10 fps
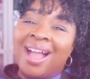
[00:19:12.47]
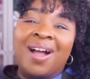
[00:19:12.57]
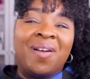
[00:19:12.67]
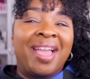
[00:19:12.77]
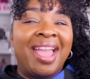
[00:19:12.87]

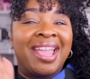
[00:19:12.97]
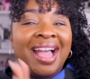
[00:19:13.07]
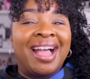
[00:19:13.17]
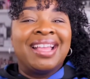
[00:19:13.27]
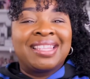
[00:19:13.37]
Okay,
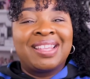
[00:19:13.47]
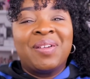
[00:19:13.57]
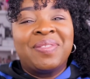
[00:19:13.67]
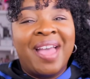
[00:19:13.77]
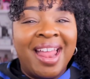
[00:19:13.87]
guys,
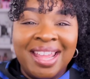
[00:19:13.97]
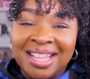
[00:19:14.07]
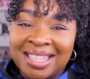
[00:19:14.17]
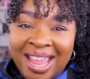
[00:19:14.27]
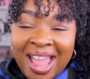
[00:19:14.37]
so that
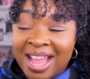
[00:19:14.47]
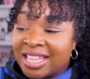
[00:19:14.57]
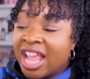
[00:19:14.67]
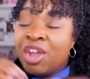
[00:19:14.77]
is it.